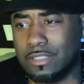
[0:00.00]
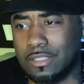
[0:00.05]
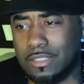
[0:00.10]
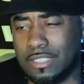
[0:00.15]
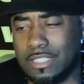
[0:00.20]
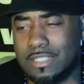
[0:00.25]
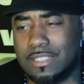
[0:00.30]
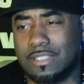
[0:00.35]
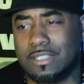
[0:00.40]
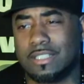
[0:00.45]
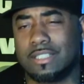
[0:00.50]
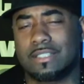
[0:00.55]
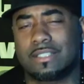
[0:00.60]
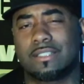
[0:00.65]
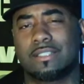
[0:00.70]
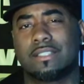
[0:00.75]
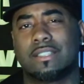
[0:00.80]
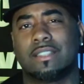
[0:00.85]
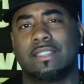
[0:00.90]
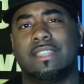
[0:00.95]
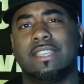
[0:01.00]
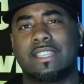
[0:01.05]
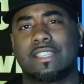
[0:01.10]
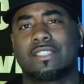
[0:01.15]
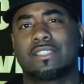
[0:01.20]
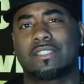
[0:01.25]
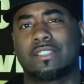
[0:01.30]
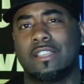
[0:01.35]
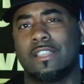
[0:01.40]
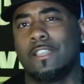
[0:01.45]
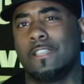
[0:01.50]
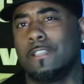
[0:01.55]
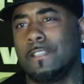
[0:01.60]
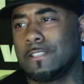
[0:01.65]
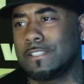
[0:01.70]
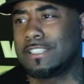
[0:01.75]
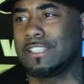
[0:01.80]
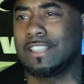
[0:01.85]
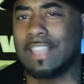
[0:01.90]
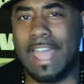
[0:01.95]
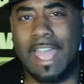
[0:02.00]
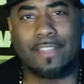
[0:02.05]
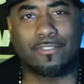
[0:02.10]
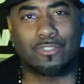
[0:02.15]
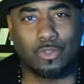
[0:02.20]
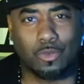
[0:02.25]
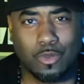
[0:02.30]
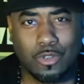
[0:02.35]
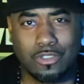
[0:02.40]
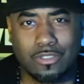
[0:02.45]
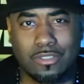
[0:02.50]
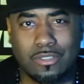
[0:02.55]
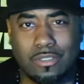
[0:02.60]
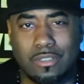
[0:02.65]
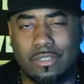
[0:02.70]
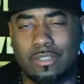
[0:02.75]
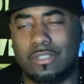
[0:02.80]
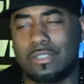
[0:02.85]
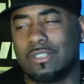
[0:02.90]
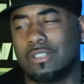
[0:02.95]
listen to this till afterwards,